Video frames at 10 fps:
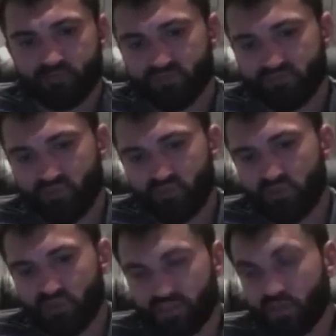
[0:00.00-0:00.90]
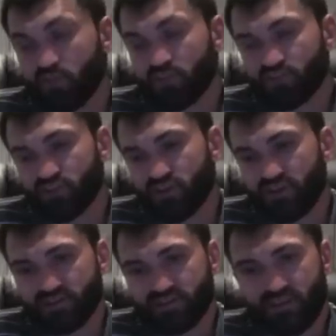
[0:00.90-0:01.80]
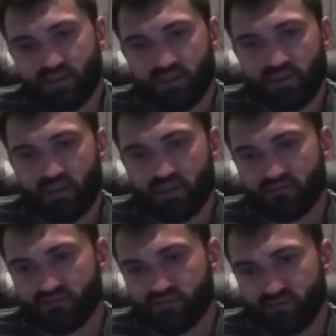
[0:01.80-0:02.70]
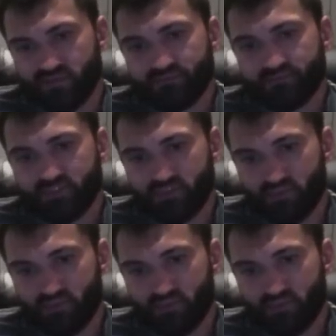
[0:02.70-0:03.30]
they're gonna share their knowledge with me. So